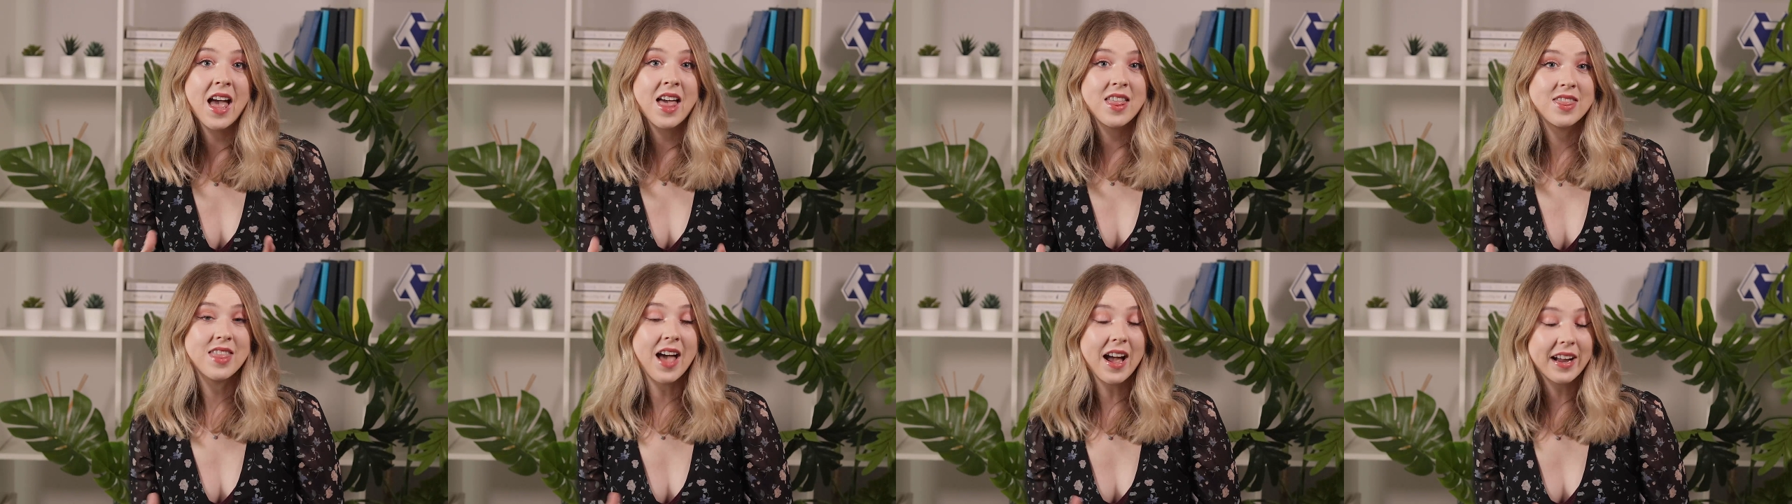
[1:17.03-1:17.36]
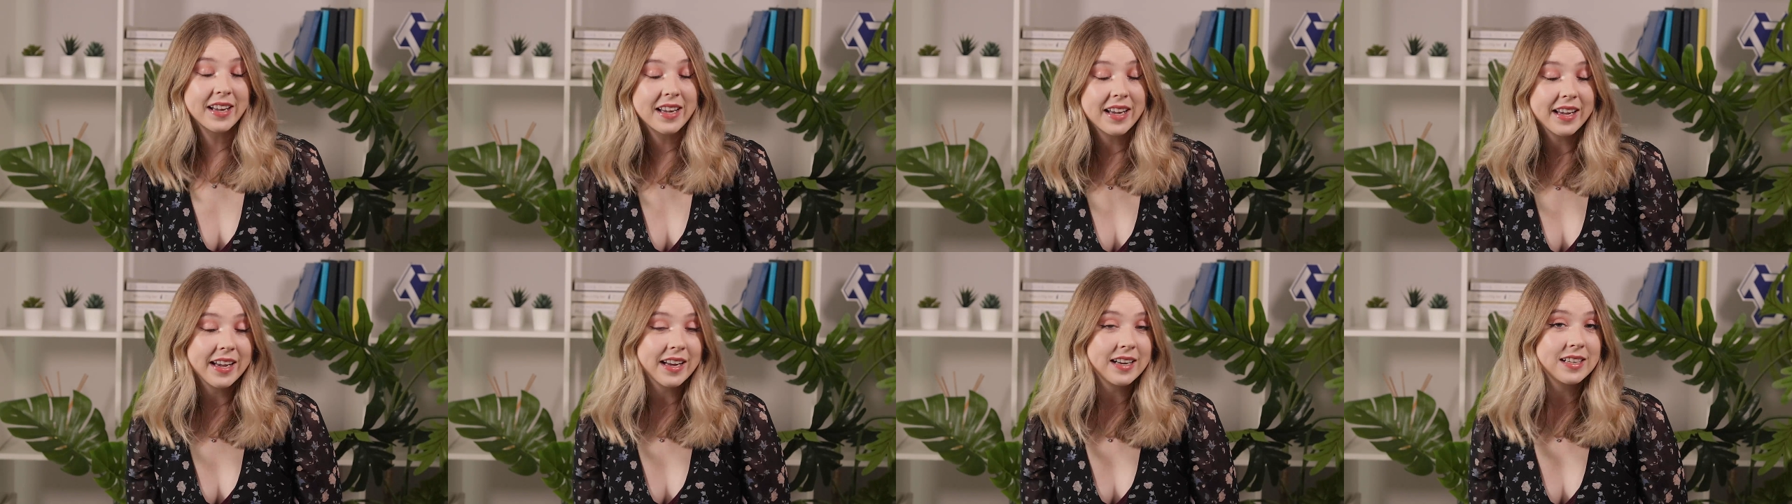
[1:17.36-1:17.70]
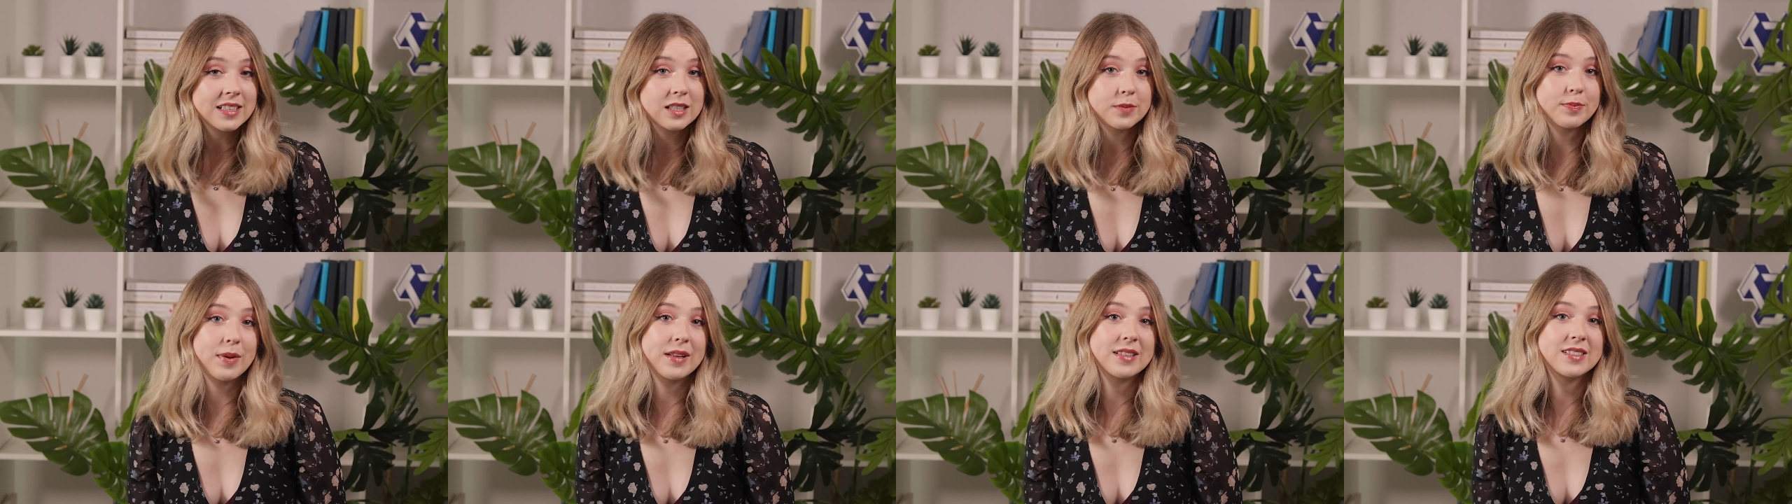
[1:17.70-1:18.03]
That can get
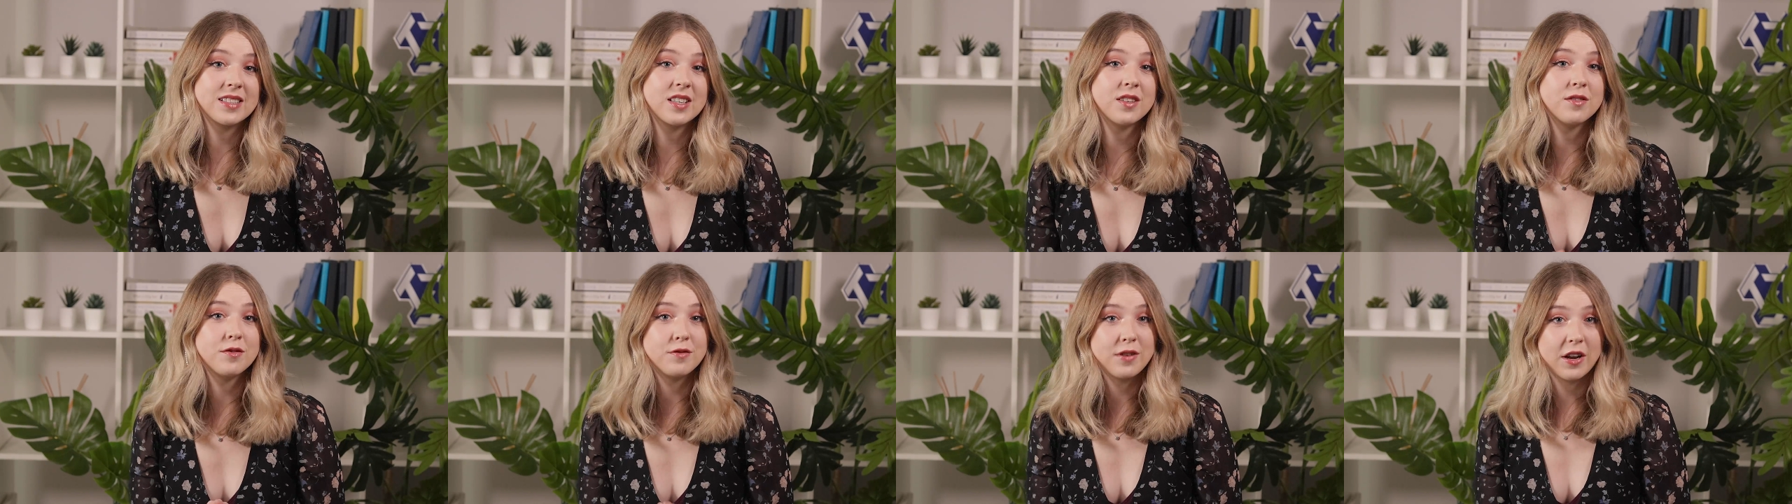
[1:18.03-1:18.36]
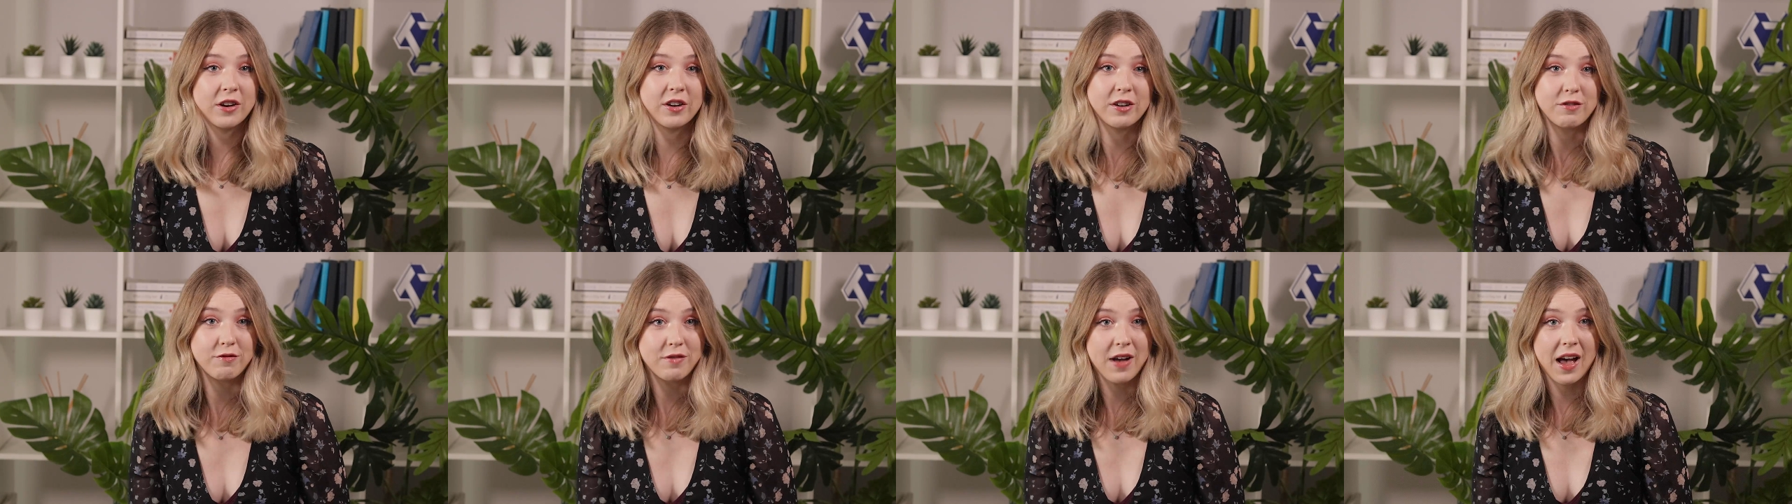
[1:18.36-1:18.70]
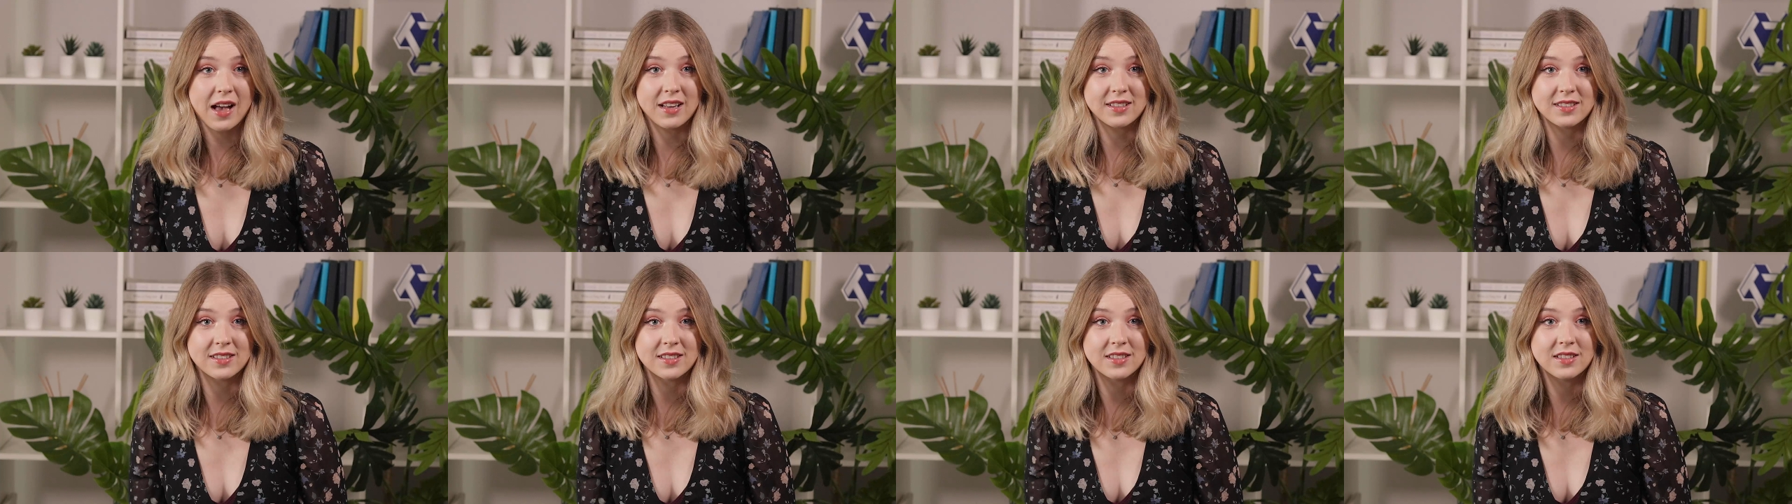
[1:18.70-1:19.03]
expensive very
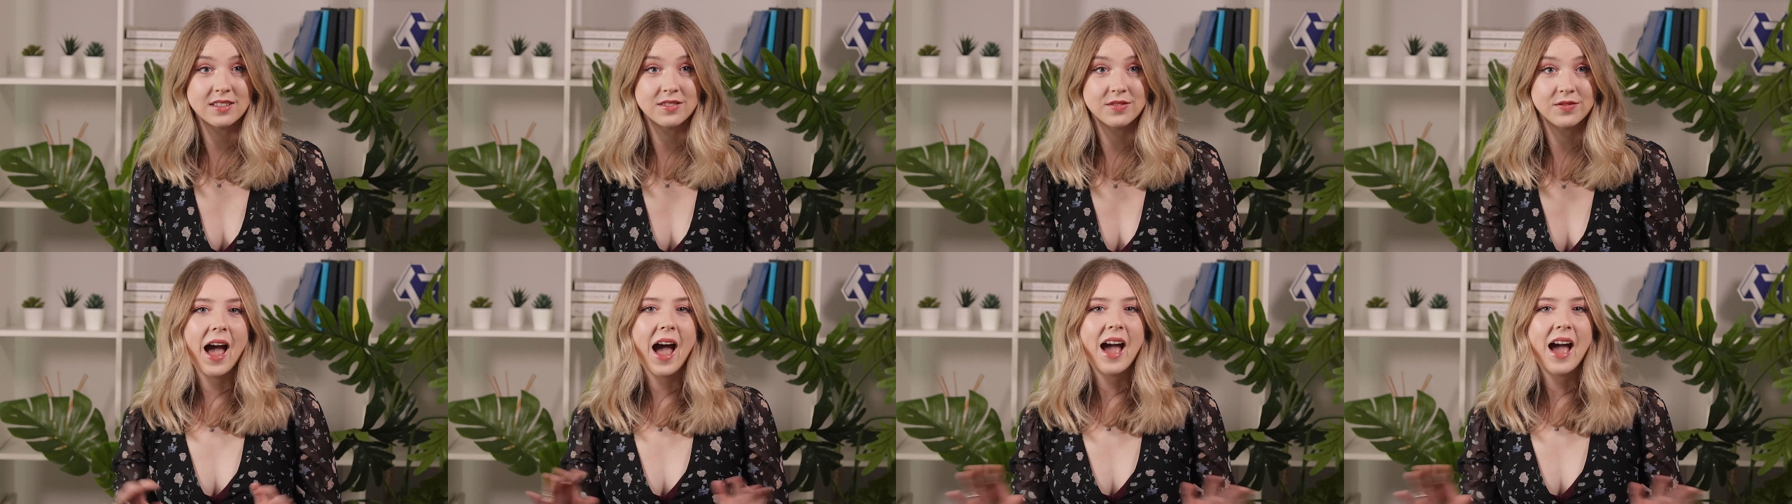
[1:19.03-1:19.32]
fast.